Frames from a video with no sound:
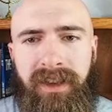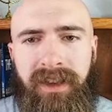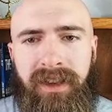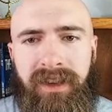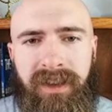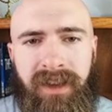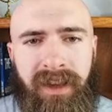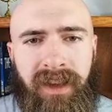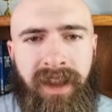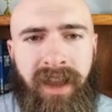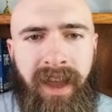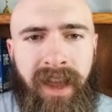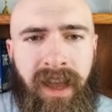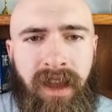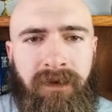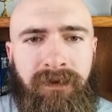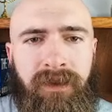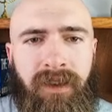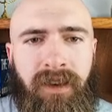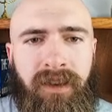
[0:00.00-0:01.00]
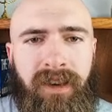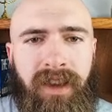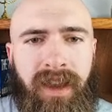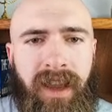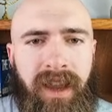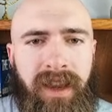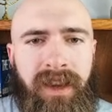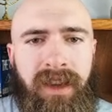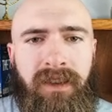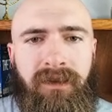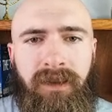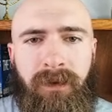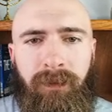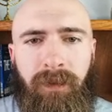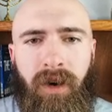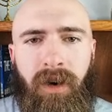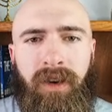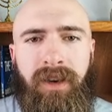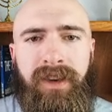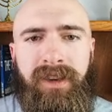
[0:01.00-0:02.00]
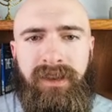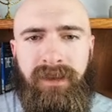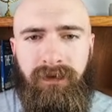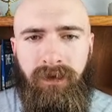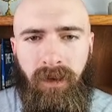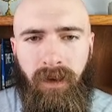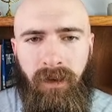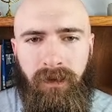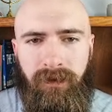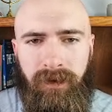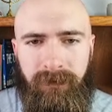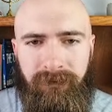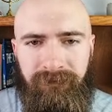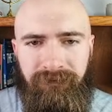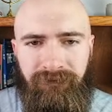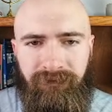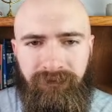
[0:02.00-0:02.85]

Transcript: it can have on any of the parties involved.